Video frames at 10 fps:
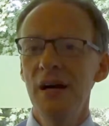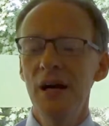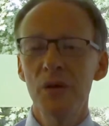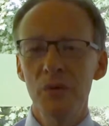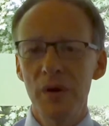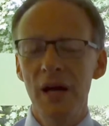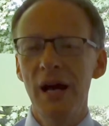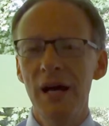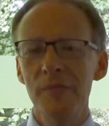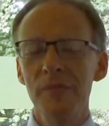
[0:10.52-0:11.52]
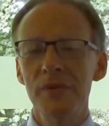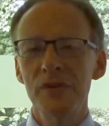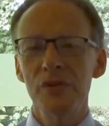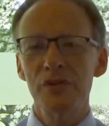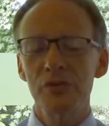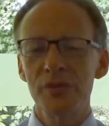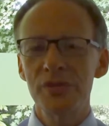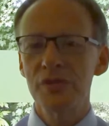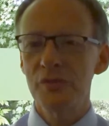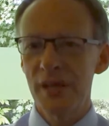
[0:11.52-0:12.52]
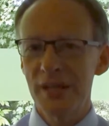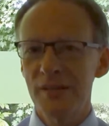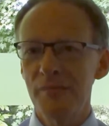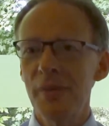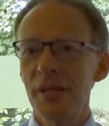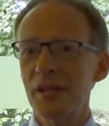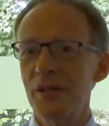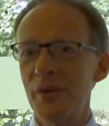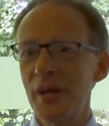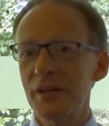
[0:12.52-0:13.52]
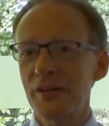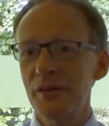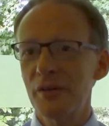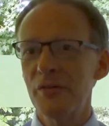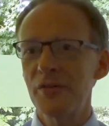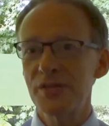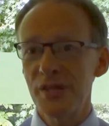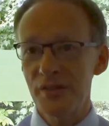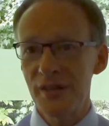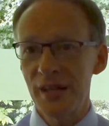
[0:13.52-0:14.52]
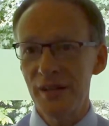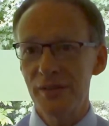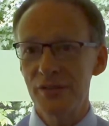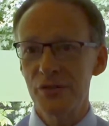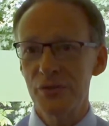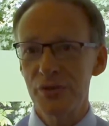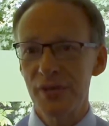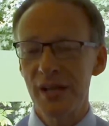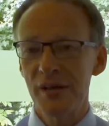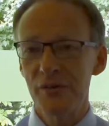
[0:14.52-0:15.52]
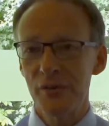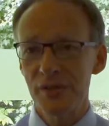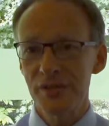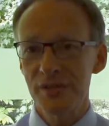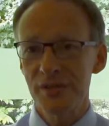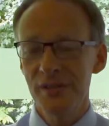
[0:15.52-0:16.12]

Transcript: Hello, I'm Dr. Richard Wright, Medical Director of the Southern Health and Social Care Trust,